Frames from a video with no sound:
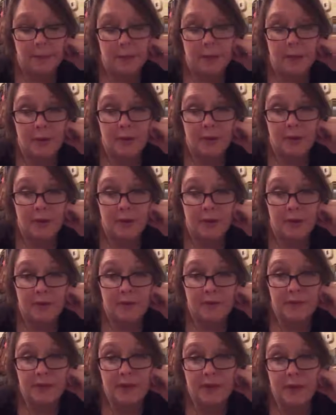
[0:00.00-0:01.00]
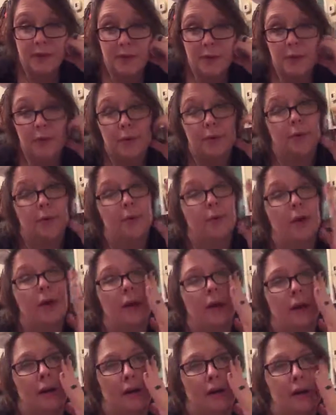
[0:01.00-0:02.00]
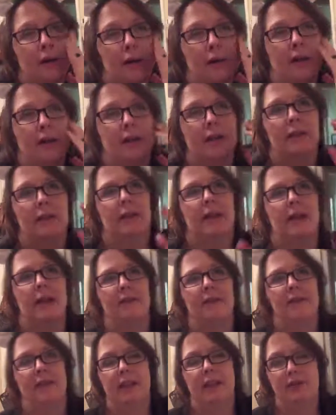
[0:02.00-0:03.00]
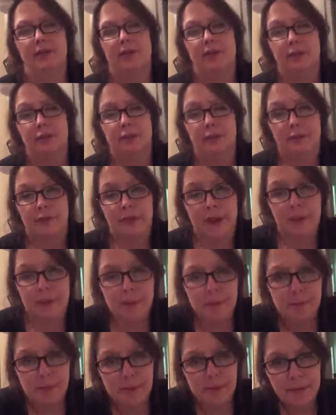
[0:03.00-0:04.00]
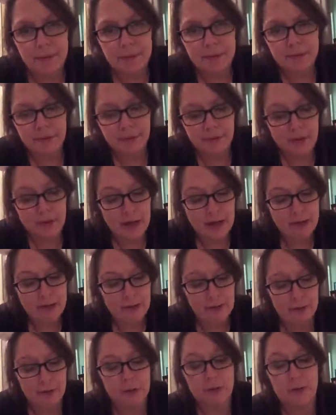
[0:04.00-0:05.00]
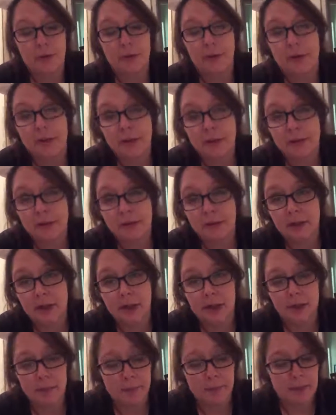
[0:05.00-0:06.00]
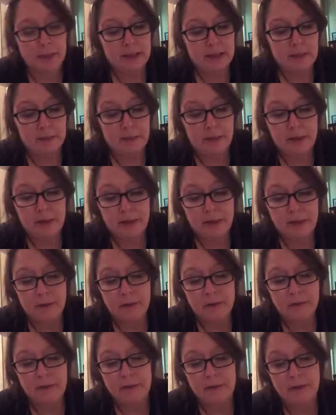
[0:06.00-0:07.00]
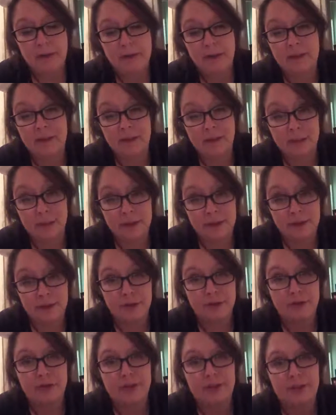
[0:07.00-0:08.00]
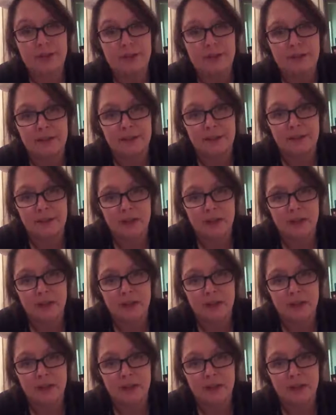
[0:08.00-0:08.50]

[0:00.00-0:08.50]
For those of you who are having issues with family members or friends or current romantic partners, you could see a resurgence